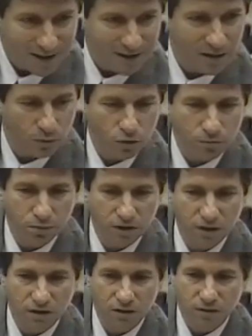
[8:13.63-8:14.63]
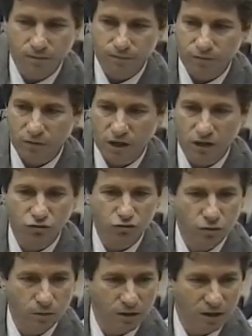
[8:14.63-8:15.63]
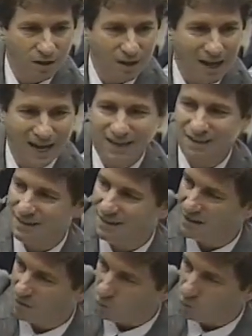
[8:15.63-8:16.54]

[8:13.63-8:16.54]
it would be extremely unlikely that